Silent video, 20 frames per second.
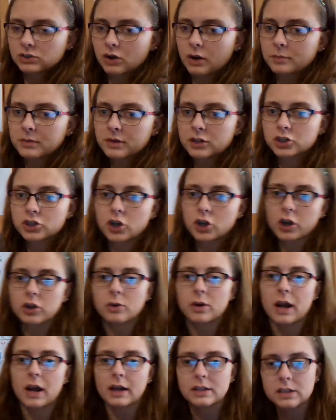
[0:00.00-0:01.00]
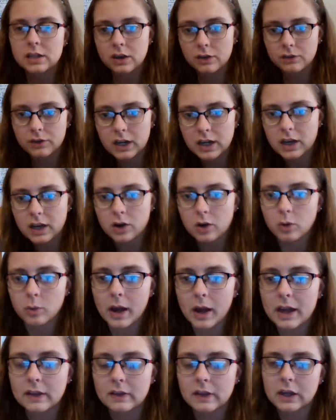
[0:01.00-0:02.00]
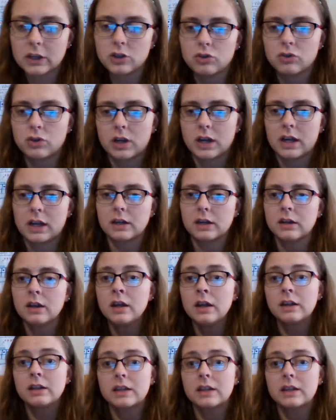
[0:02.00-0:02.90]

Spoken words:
So I'm going to show you an activity in a way that you can